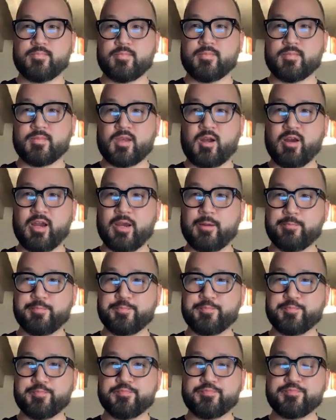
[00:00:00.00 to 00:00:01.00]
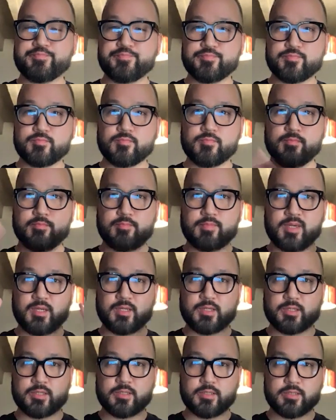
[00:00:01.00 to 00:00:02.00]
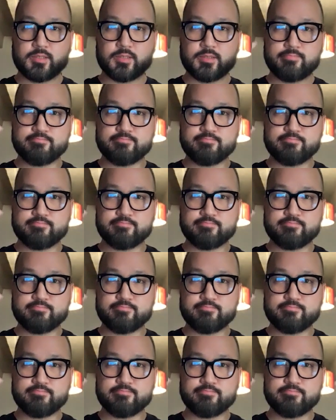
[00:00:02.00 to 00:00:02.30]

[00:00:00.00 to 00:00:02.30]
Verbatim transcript: All right. Peace. Bye.